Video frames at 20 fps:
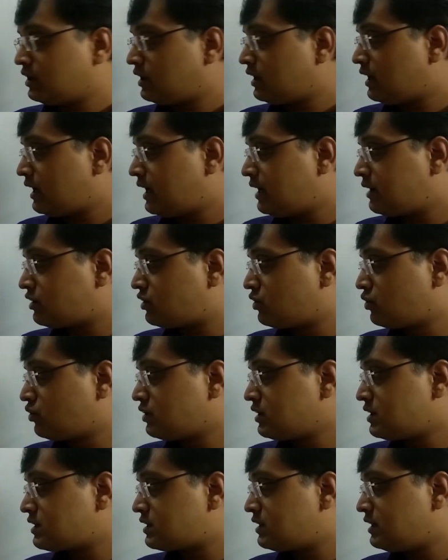and through
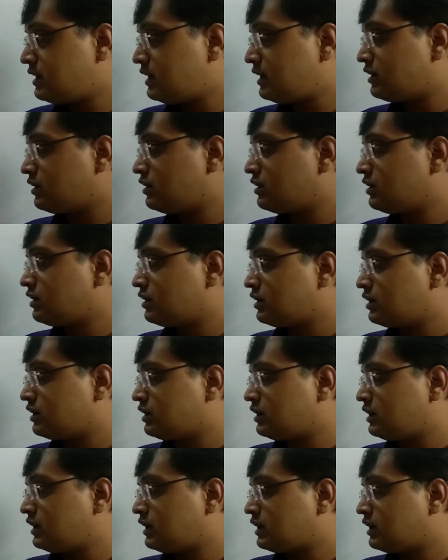this slit
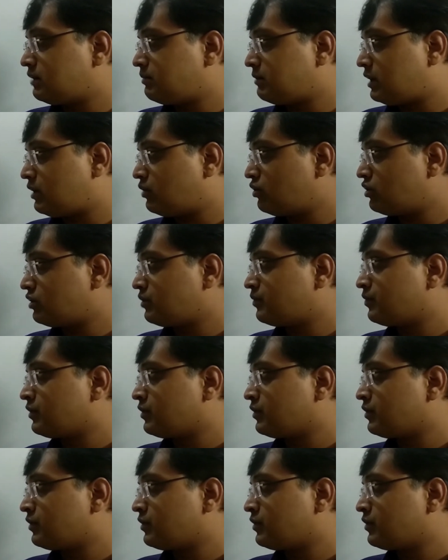they come out.